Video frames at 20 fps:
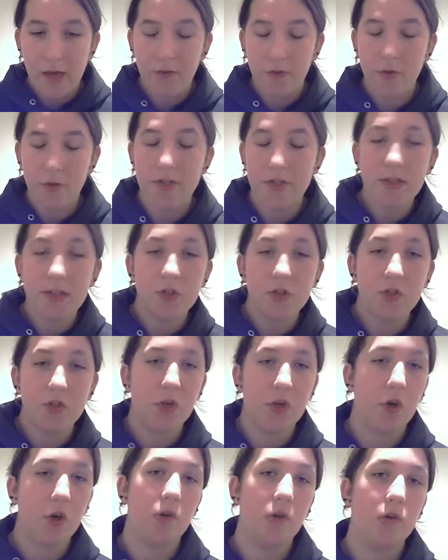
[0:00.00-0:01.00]
if you see a
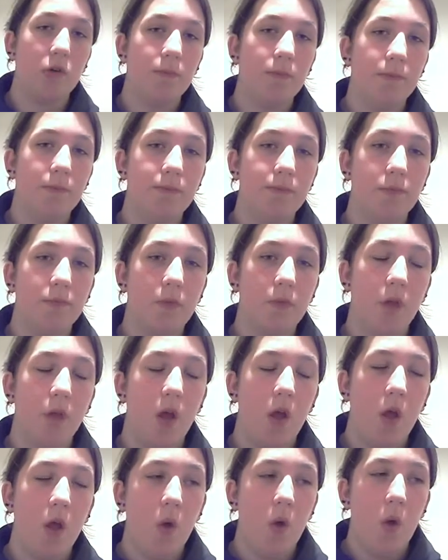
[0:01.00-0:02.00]
circle
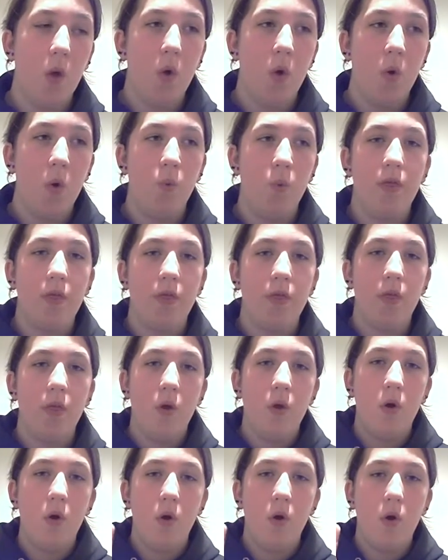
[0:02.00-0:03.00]
with
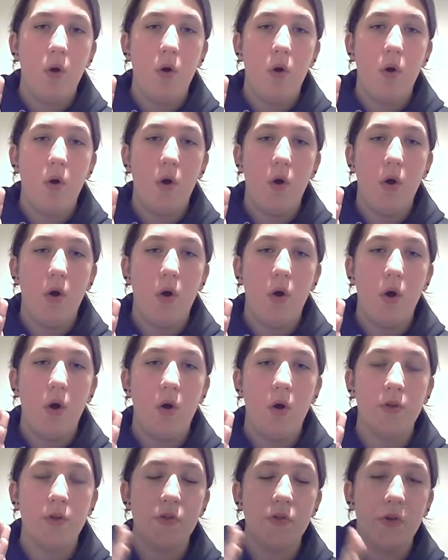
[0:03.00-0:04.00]

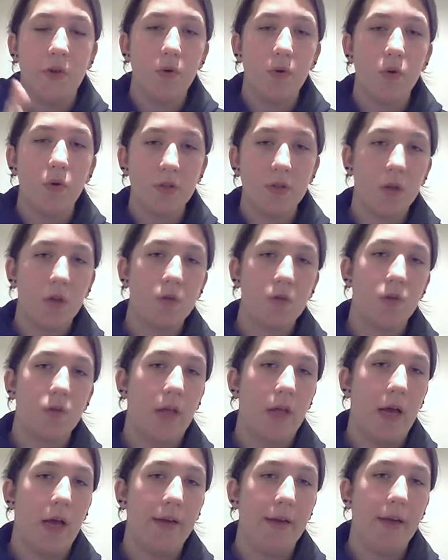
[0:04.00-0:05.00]
a straight
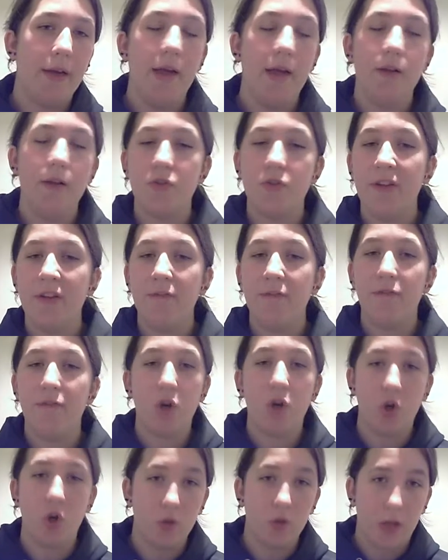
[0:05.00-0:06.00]
horizontal line and a straight
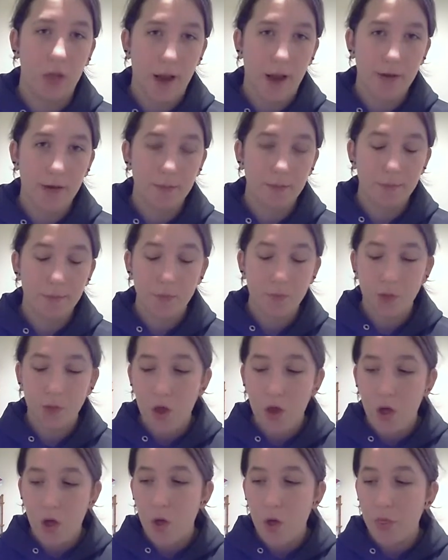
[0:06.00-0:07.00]
vertical line,
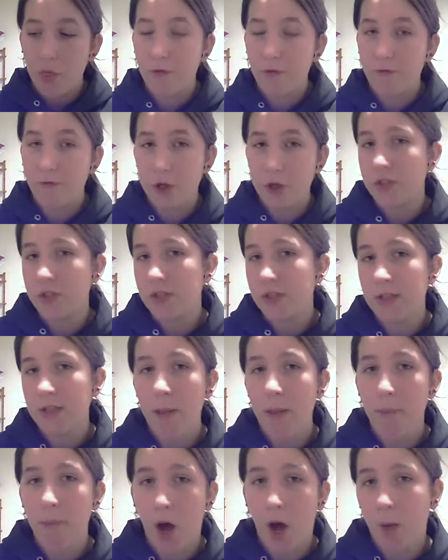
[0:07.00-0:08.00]
the first
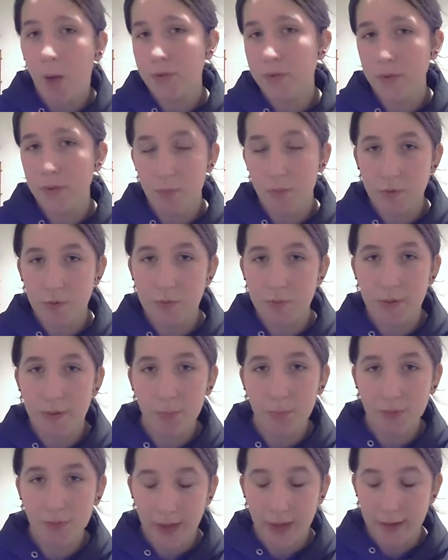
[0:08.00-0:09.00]
thing that pops in most
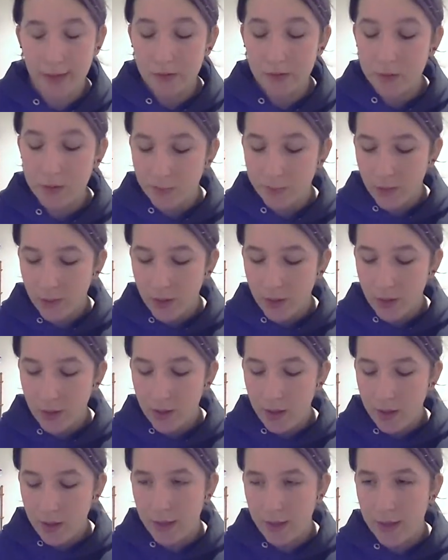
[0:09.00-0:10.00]
people's heads
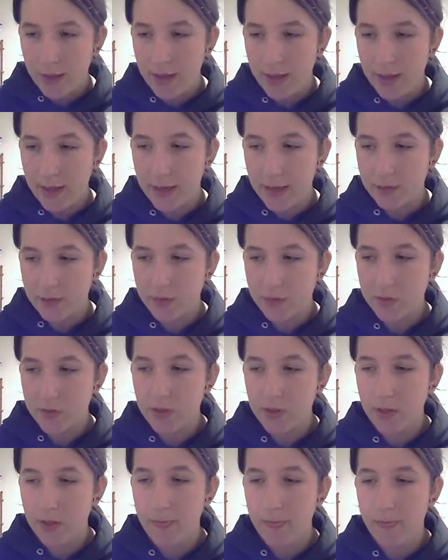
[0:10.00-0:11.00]

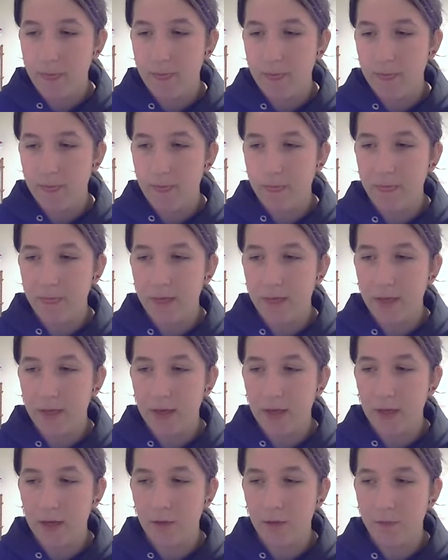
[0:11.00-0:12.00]
is
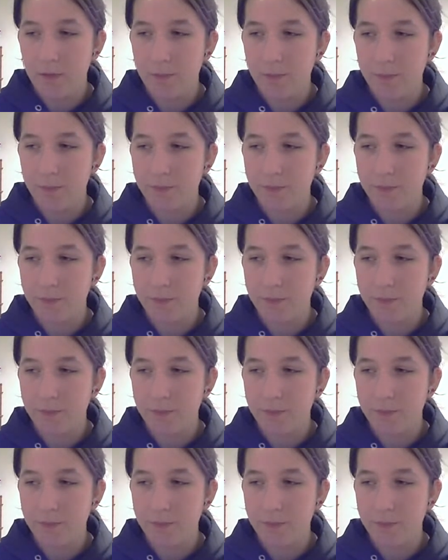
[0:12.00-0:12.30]
the